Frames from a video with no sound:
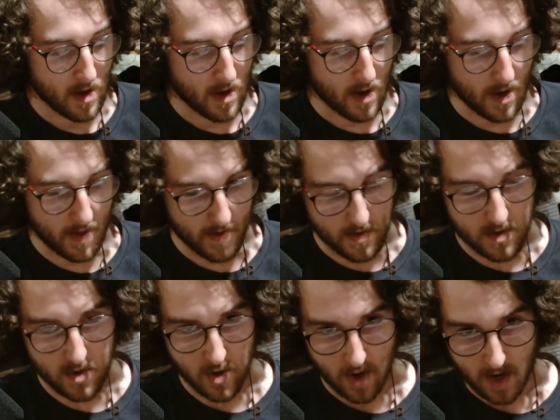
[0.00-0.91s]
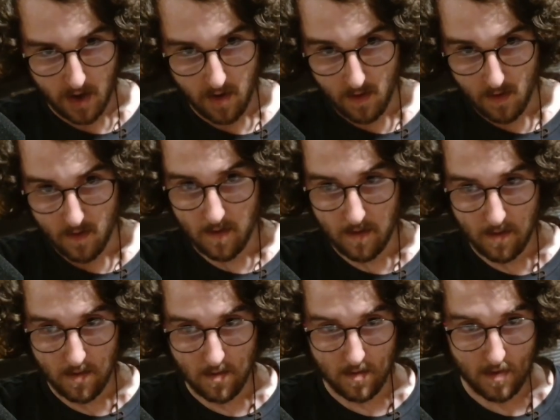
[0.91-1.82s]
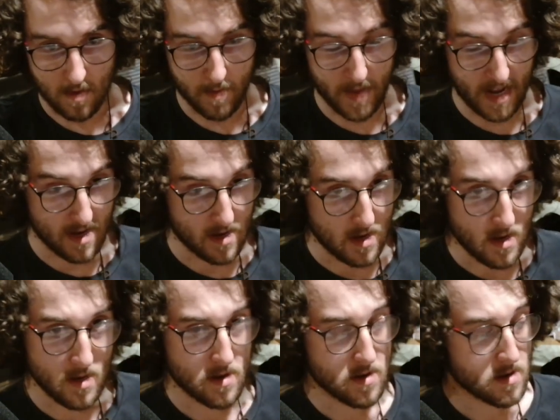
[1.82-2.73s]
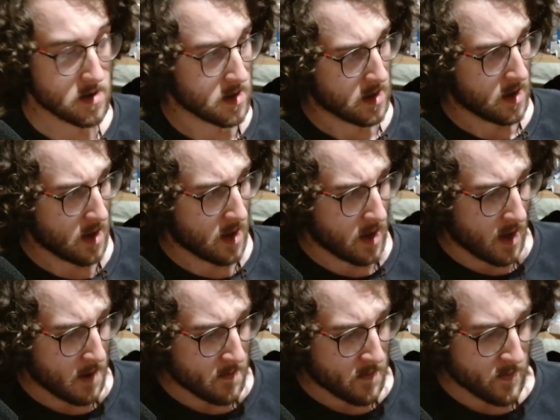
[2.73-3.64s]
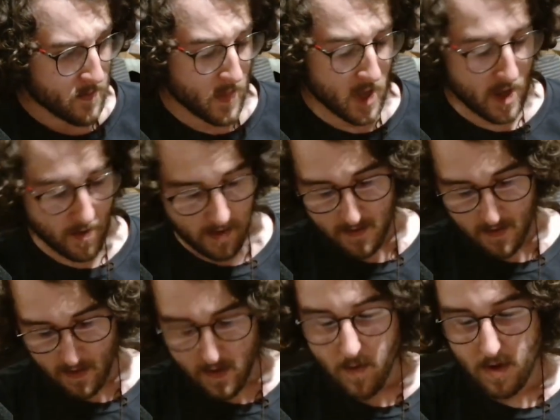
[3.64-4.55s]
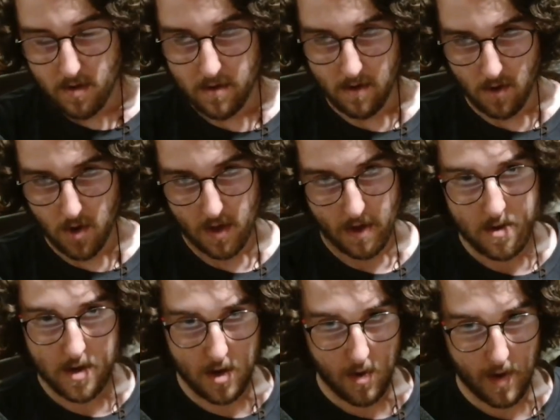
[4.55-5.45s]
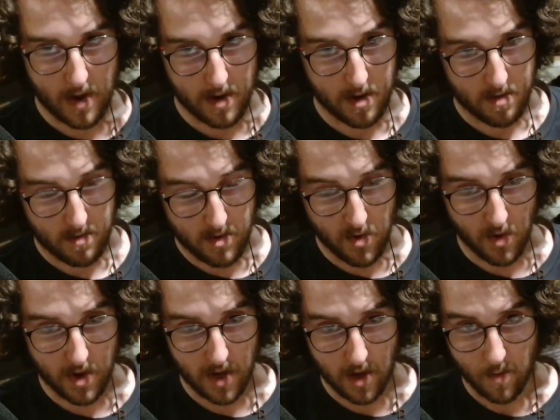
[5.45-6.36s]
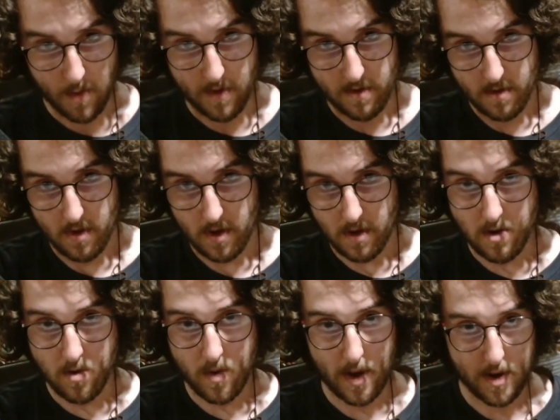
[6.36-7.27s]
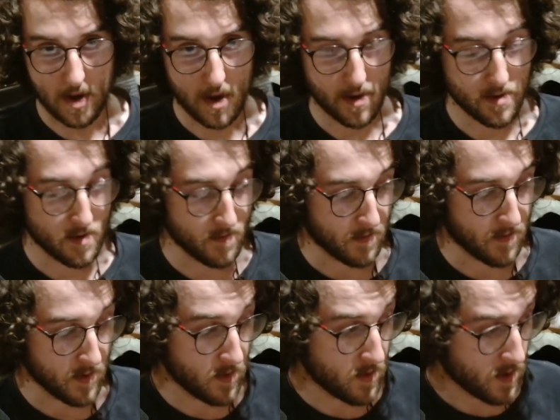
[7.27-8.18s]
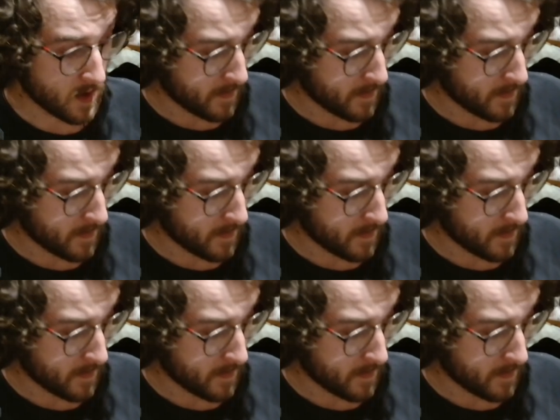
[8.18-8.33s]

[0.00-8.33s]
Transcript: either stray or abandoned. He was very well socialized. He knew how to talk to humans, and he knew how to ask for food.